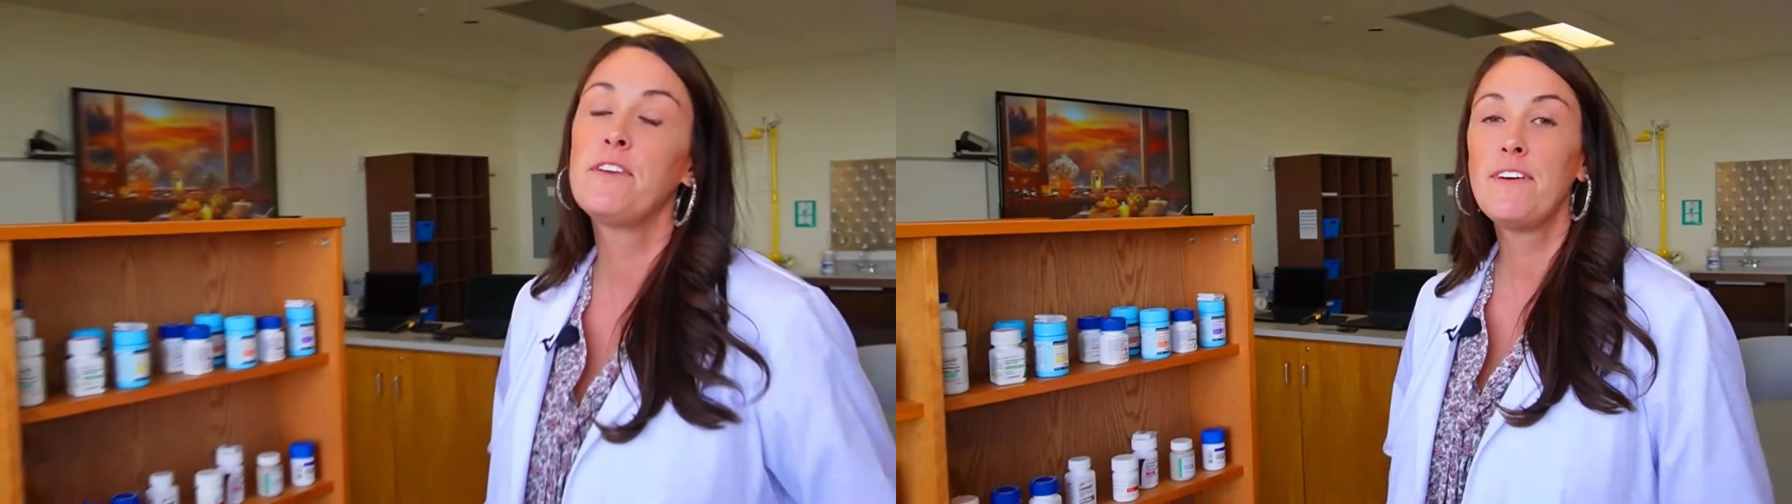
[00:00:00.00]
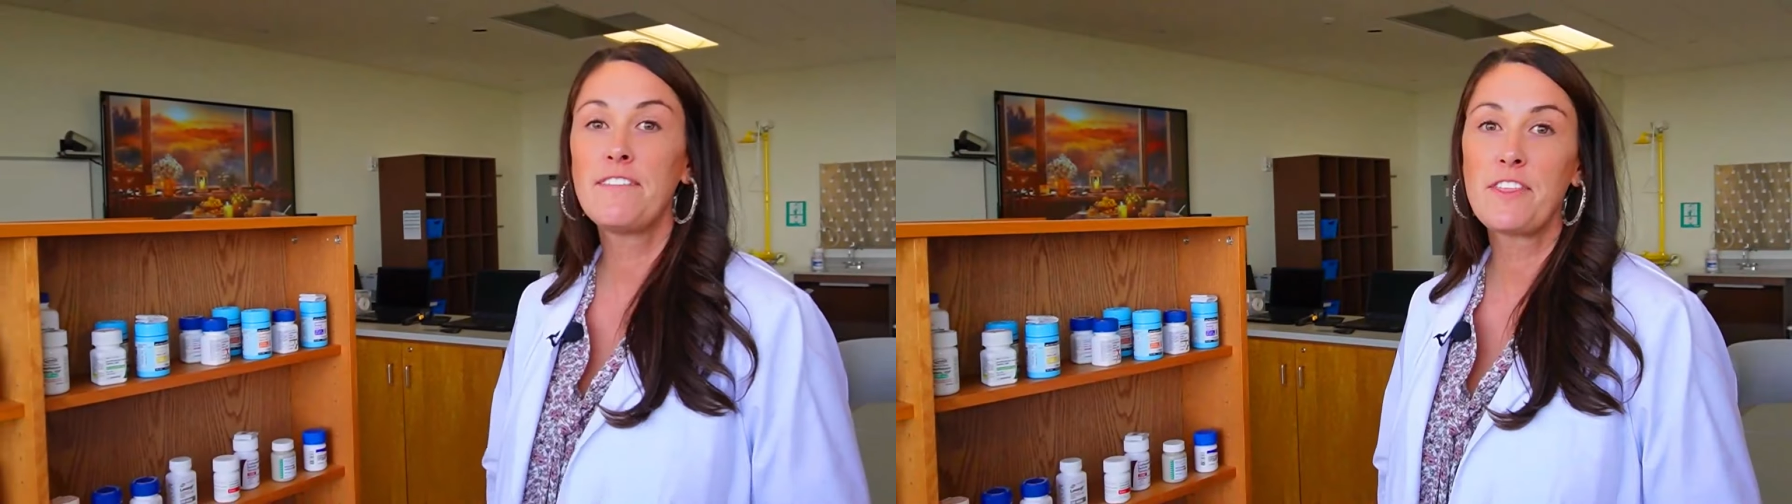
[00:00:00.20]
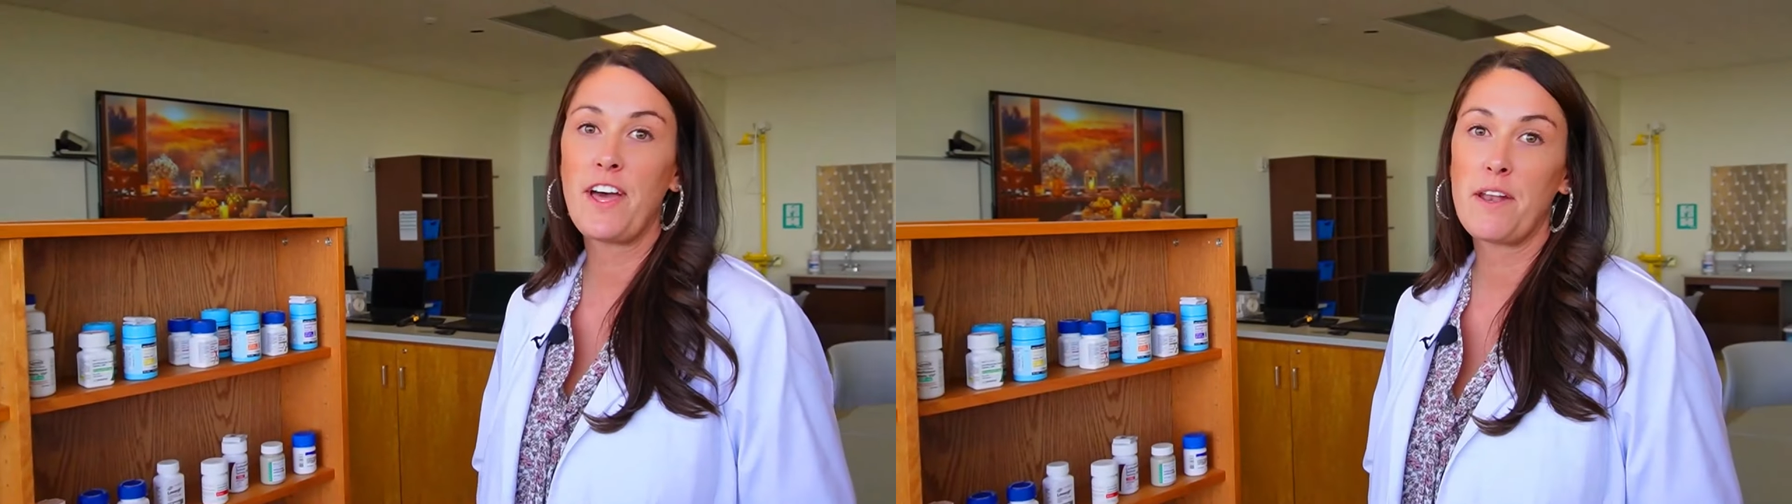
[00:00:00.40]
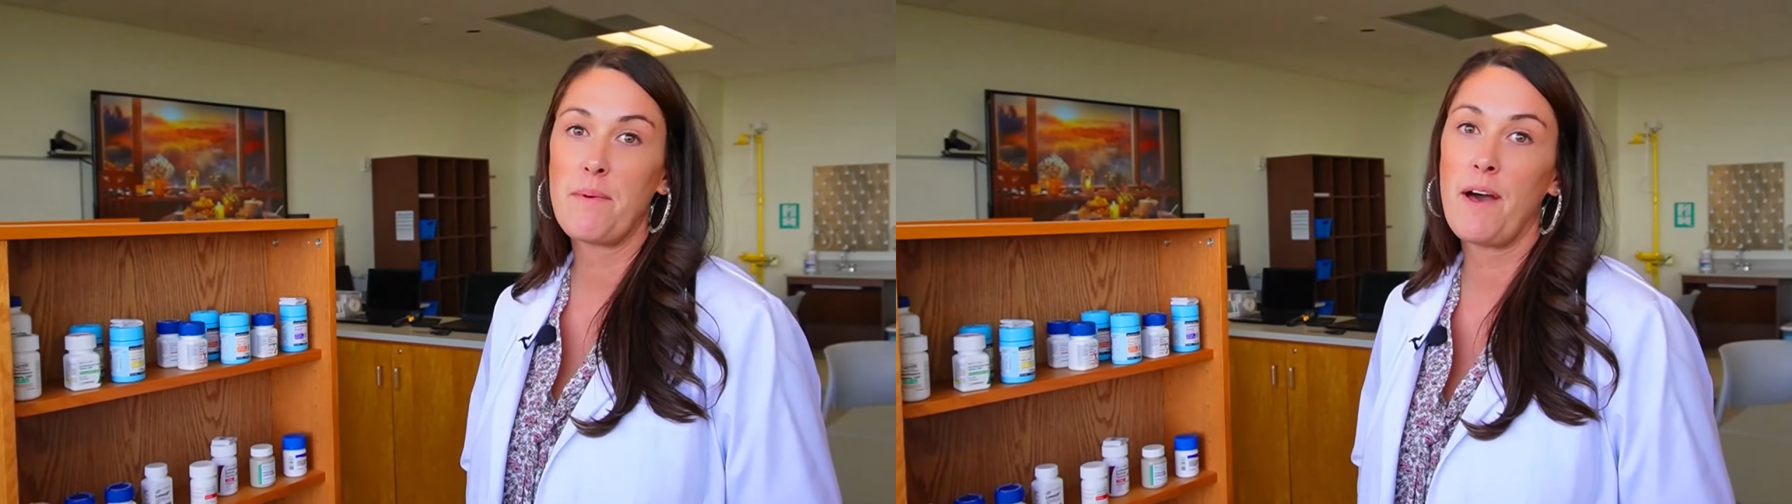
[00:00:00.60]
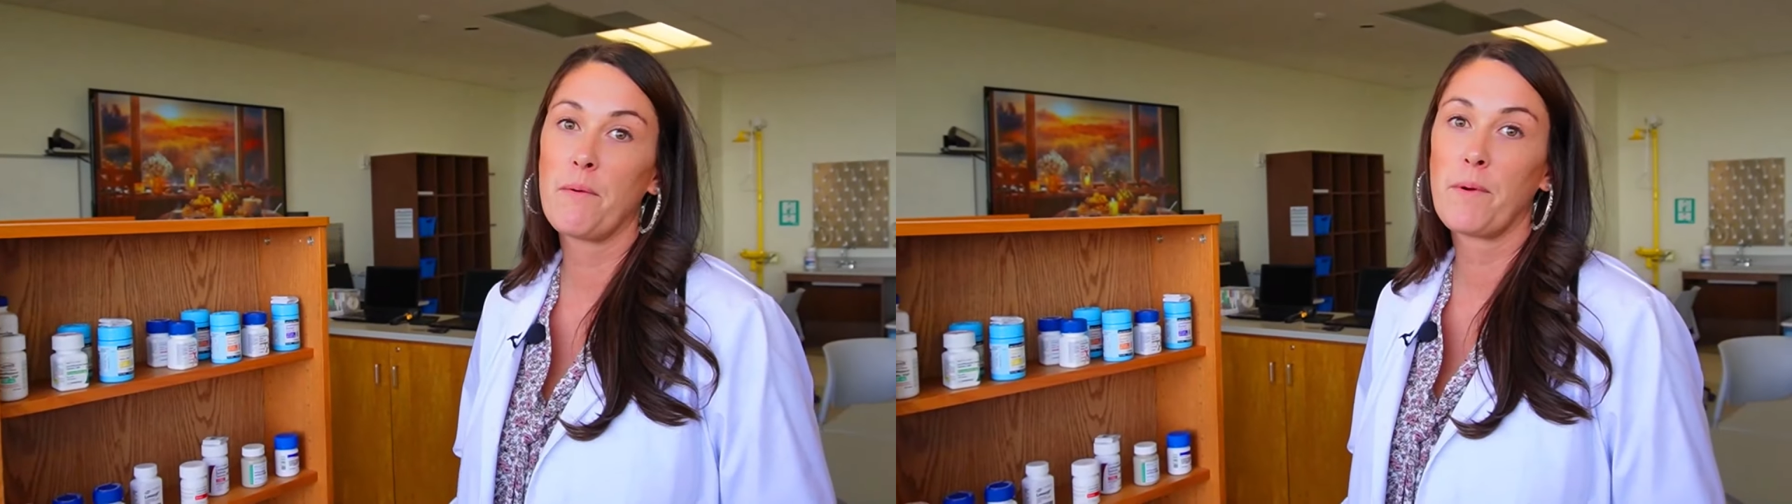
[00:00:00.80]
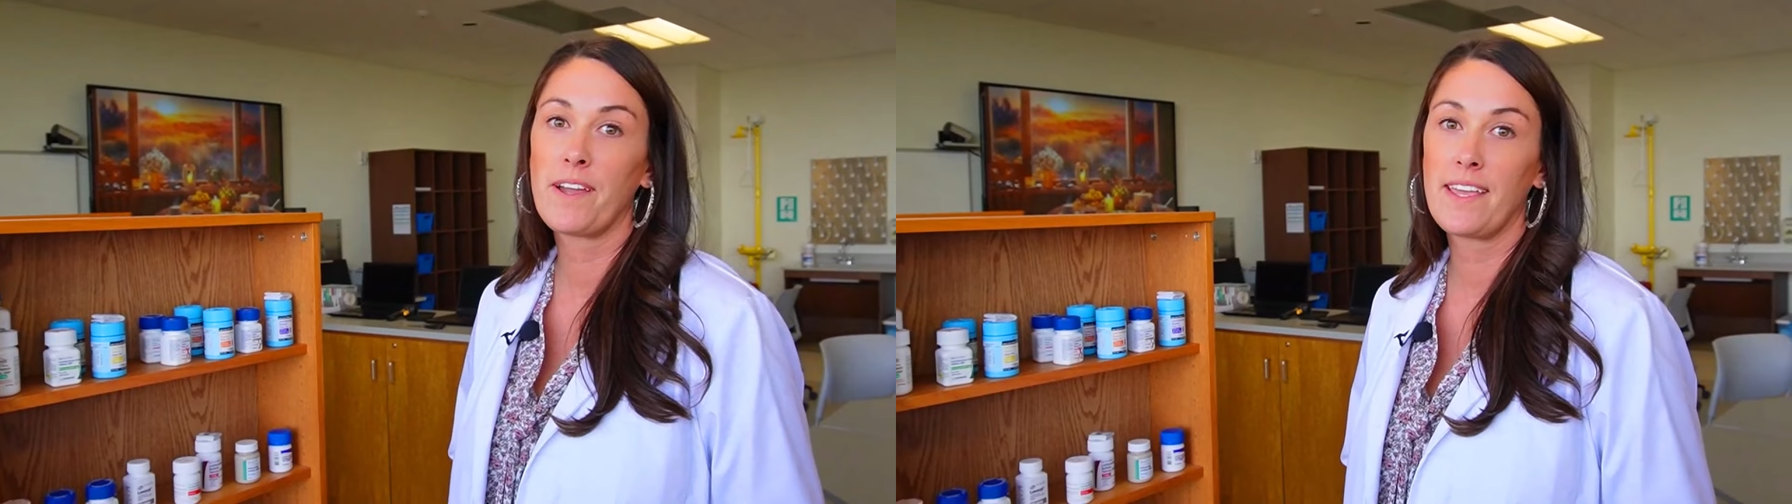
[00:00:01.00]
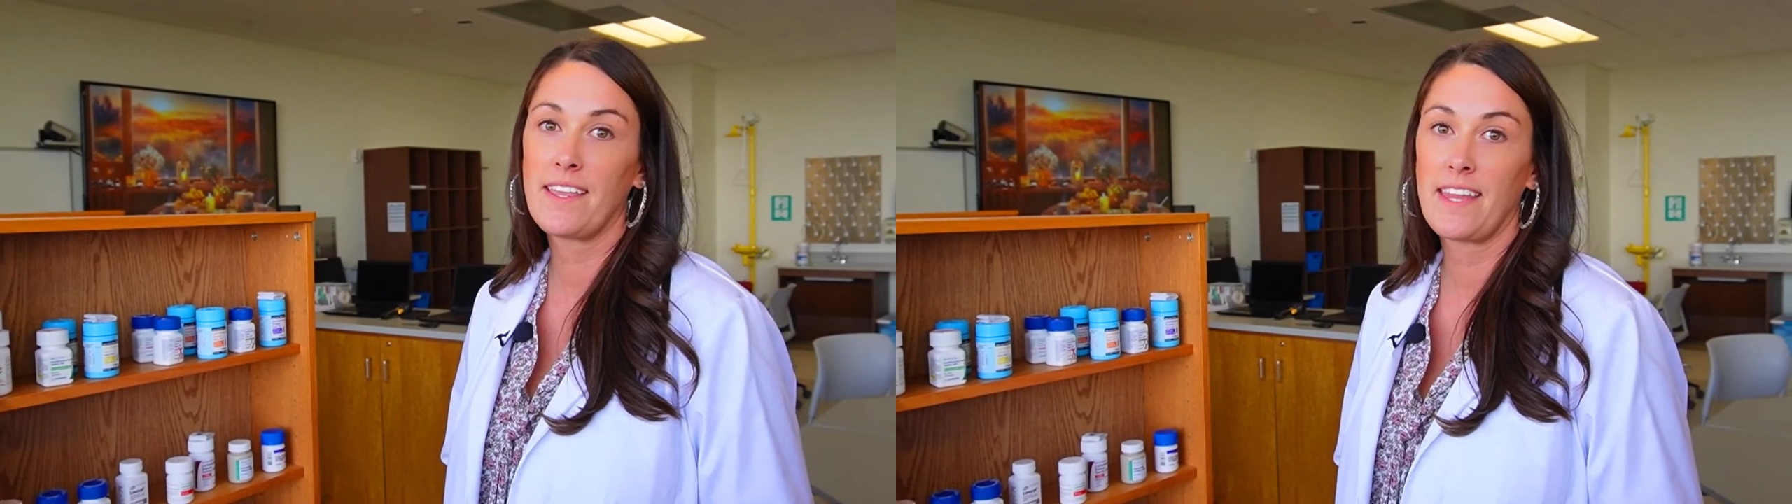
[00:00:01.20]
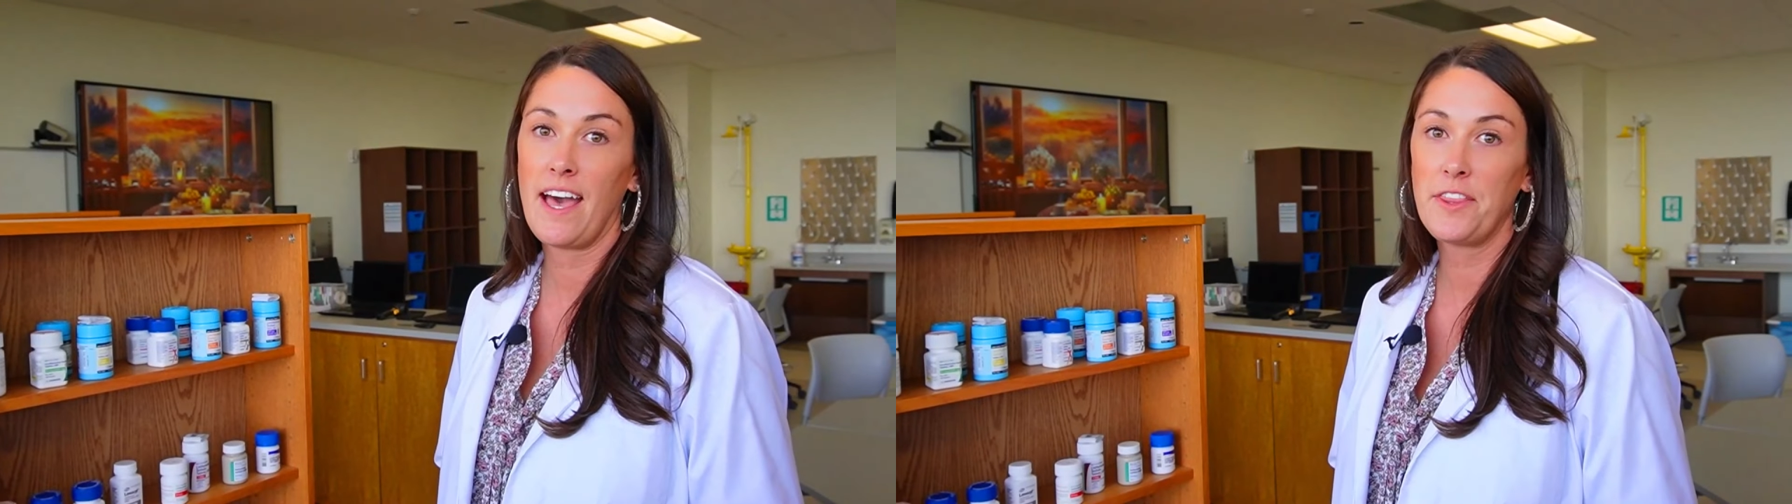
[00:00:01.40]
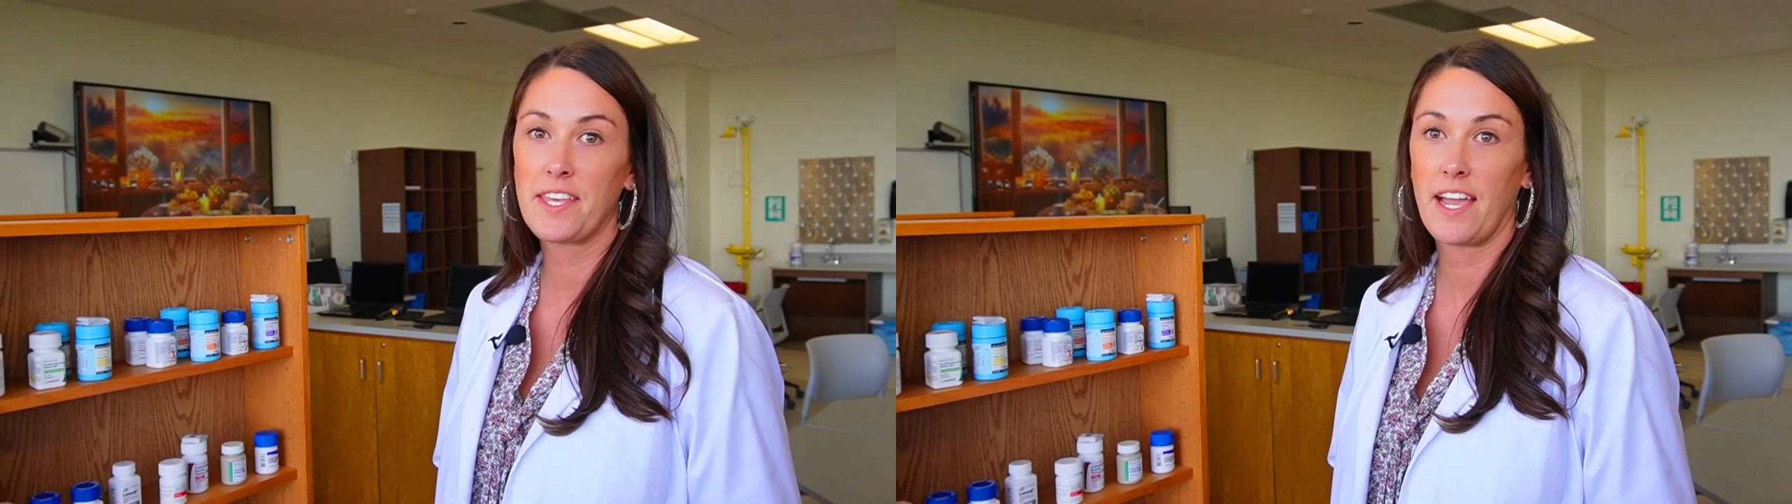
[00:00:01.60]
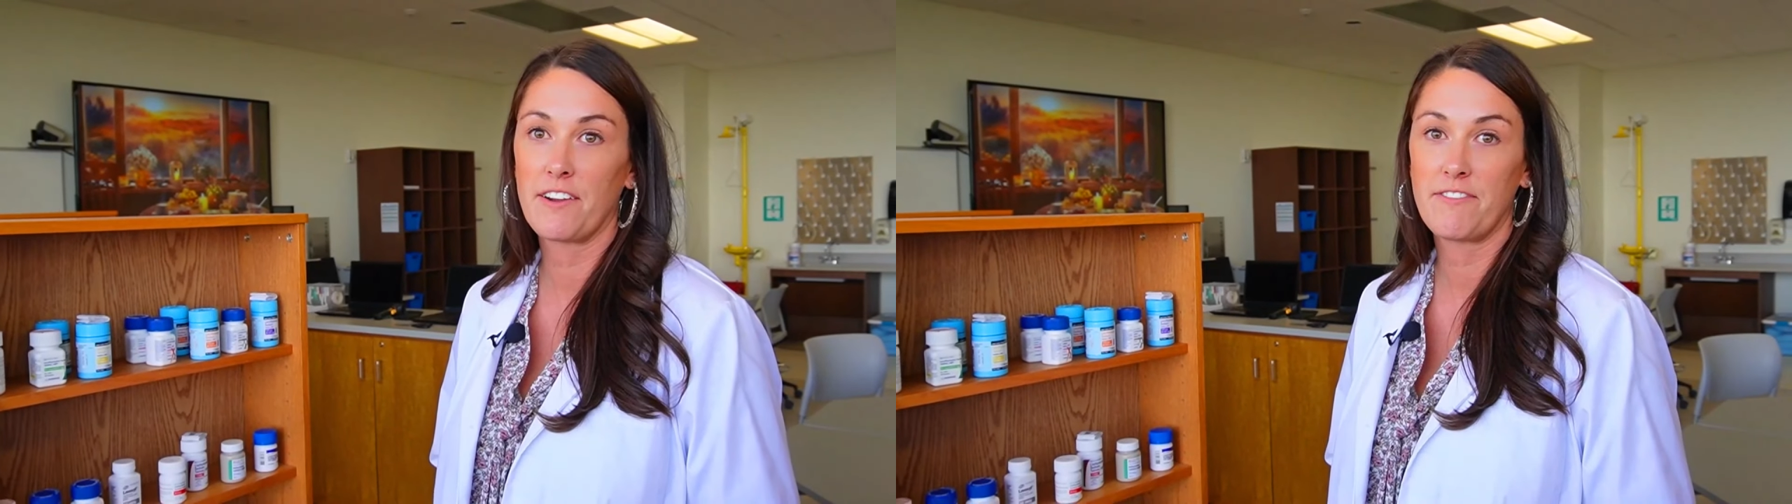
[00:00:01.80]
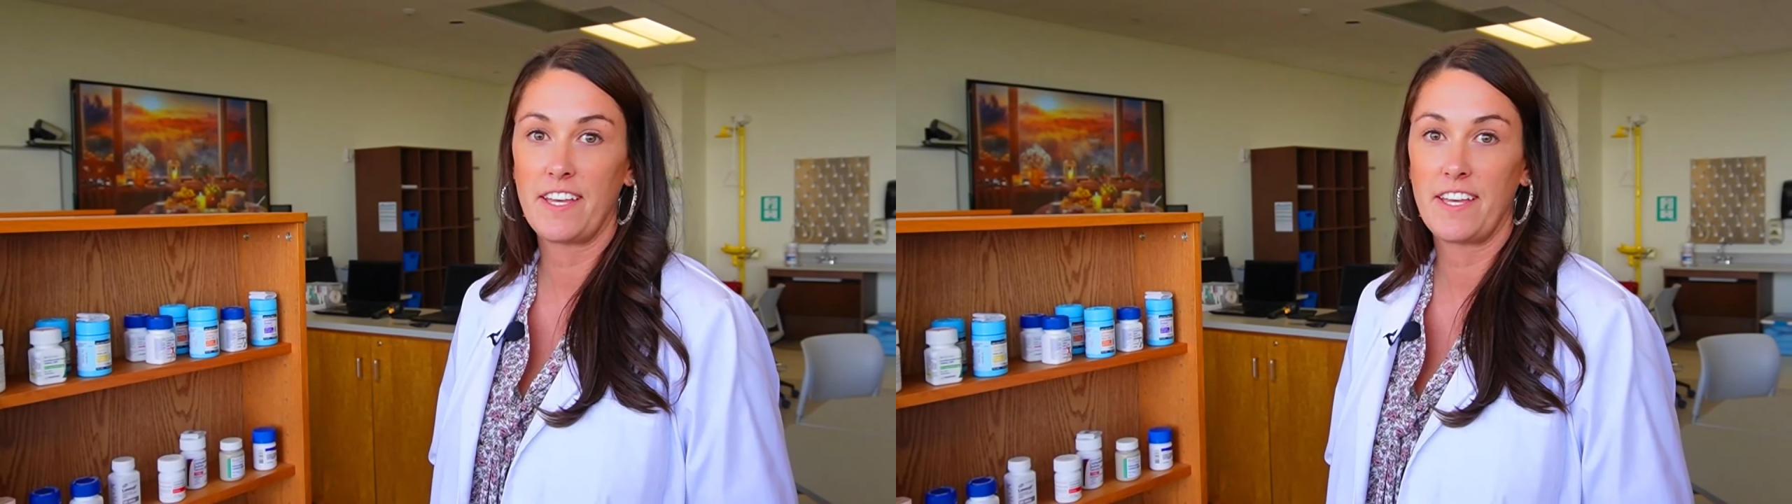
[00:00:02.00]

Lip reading: you've ever thought about working in the healthcare